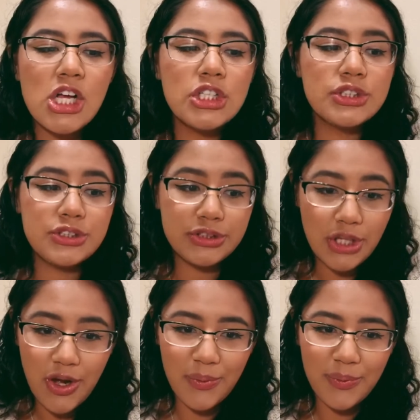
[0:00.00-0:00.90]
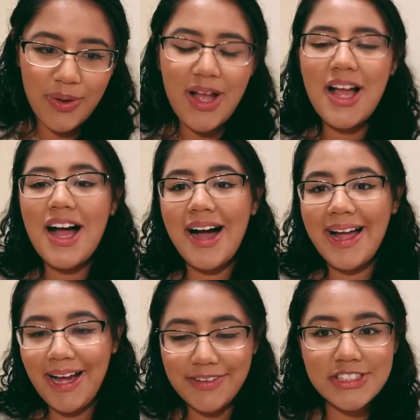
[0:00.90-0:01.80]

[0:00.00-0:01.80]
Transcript: So I have